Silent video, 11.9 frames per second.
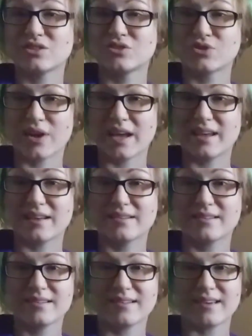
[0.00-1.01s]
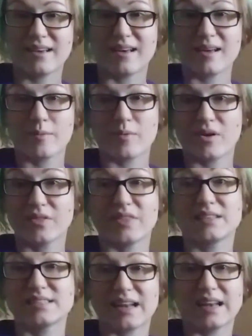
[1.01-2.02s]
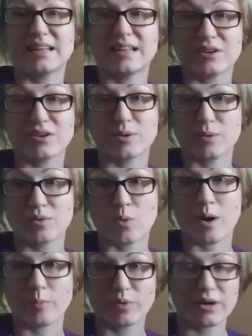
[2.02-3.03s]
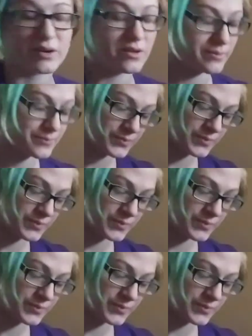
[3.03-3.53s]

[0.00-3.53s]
to train on things that I need her to cooperate on.